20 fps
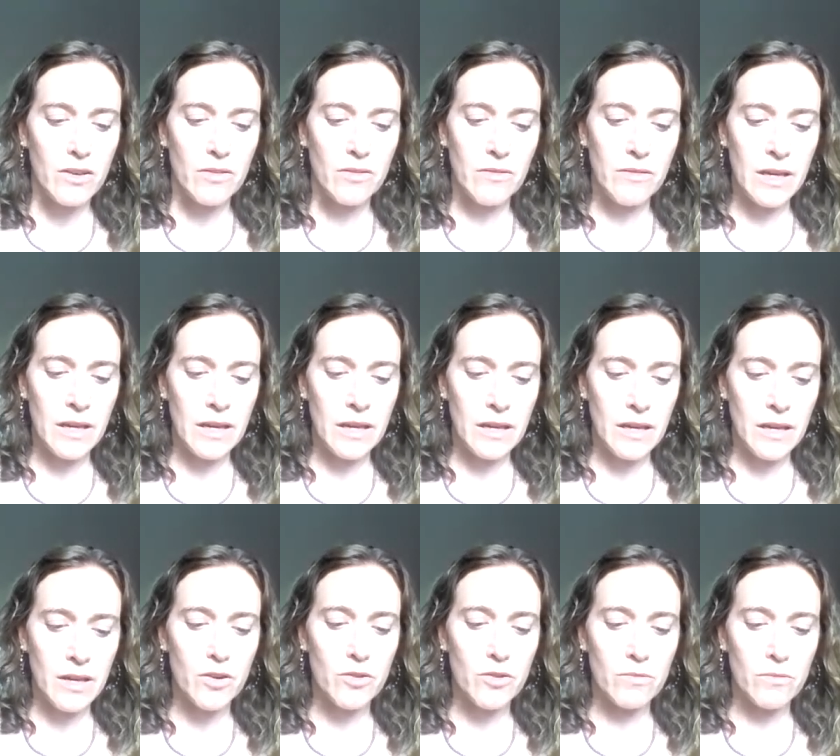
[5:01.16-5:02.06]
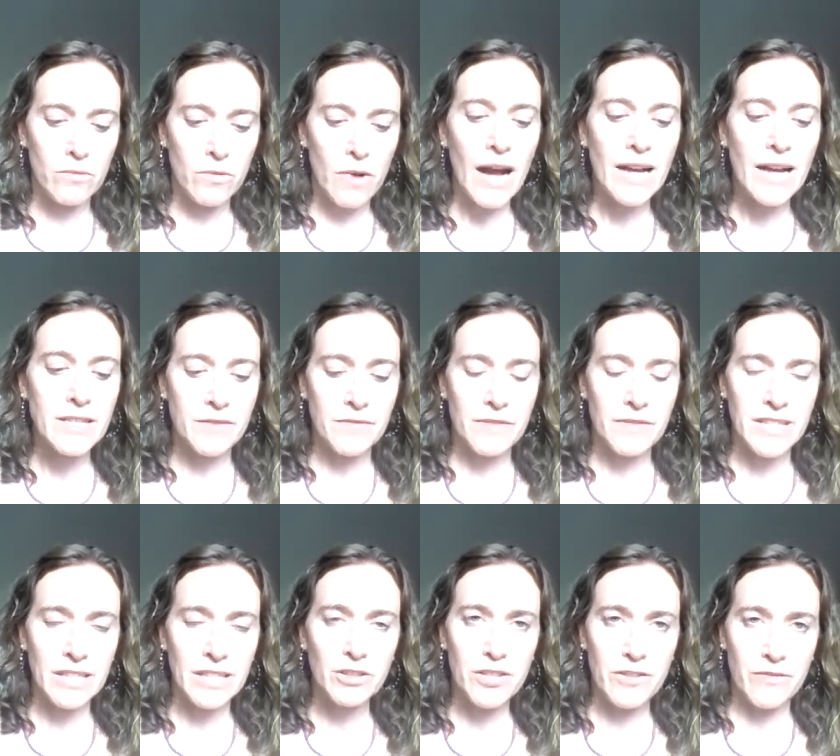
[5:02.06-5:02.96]
the rise of the
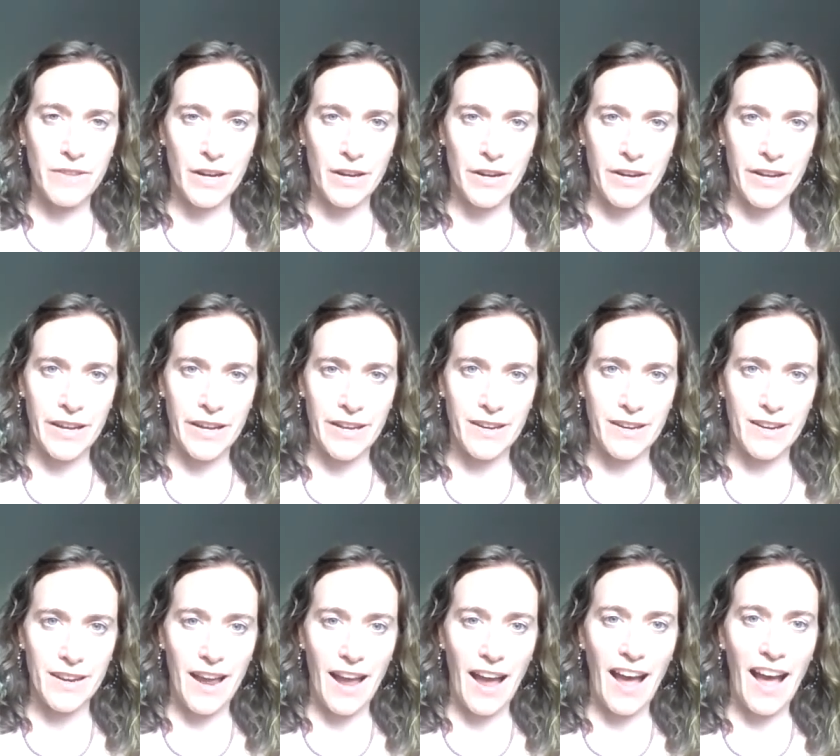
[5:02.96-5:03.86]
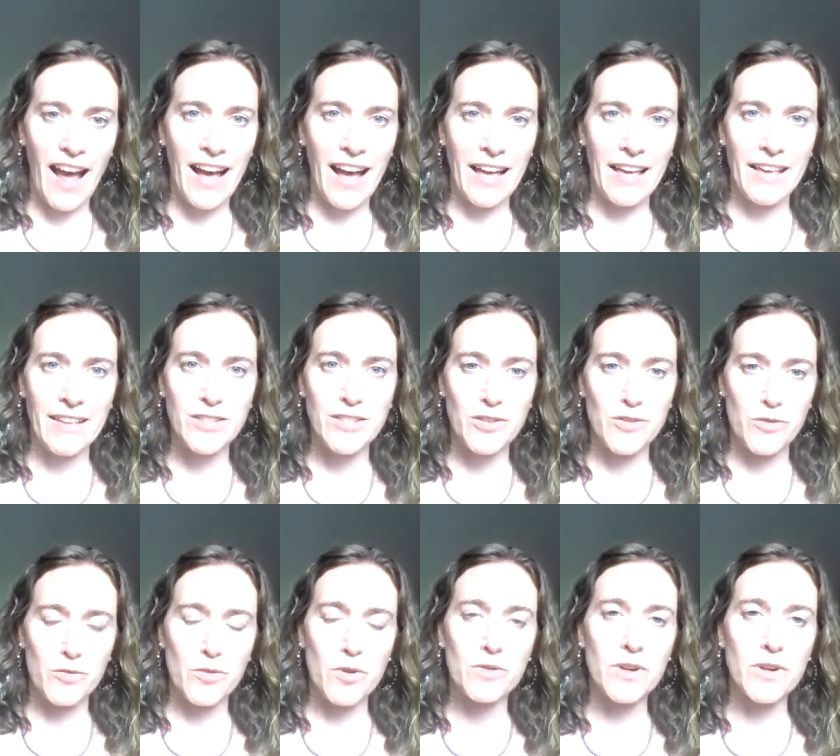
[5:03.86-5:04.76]
Delta variant has
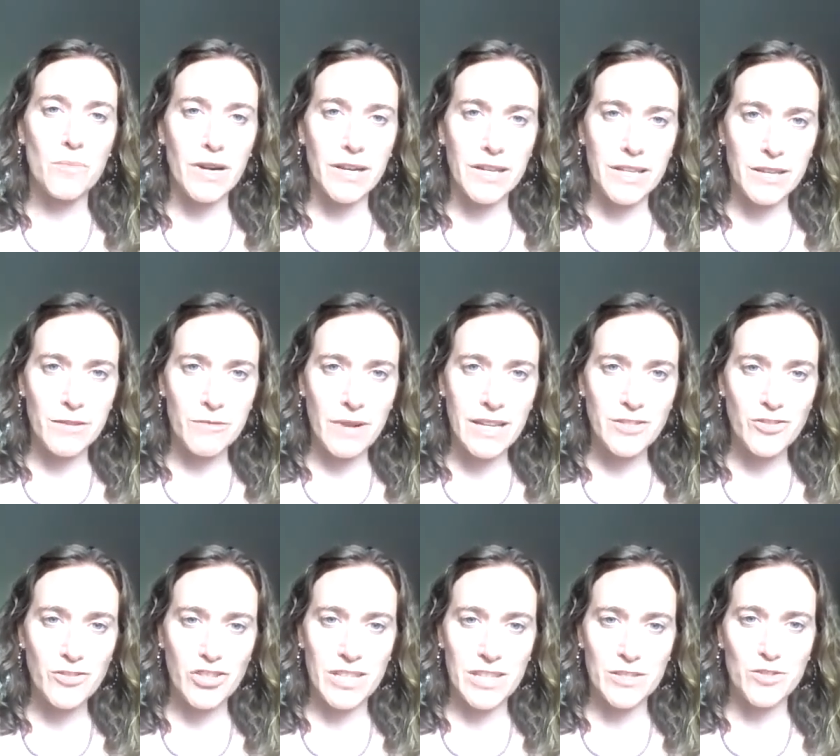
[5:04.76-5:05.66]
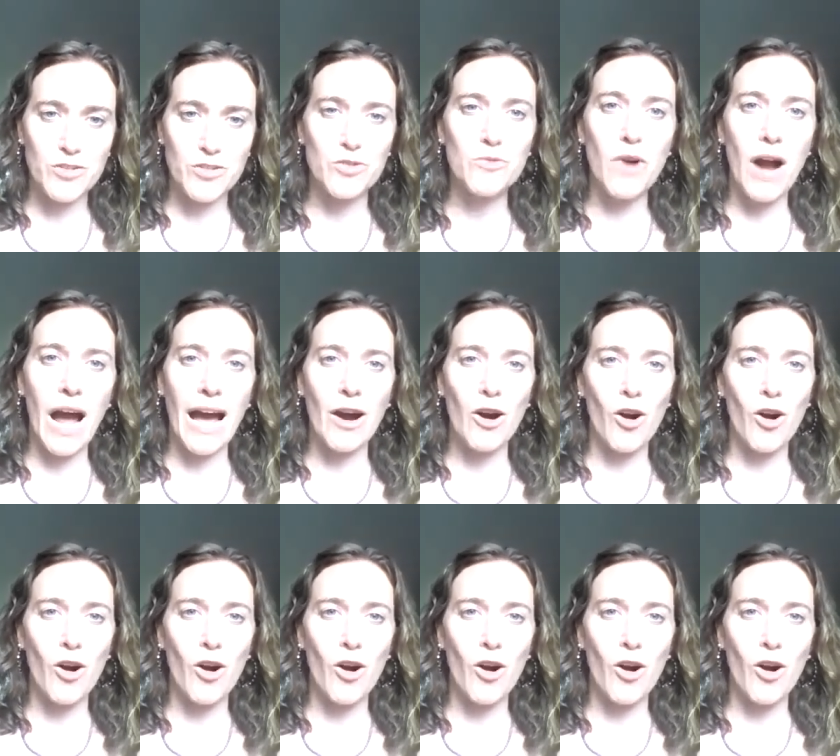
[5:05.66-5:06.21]
thrown a monkey wrench into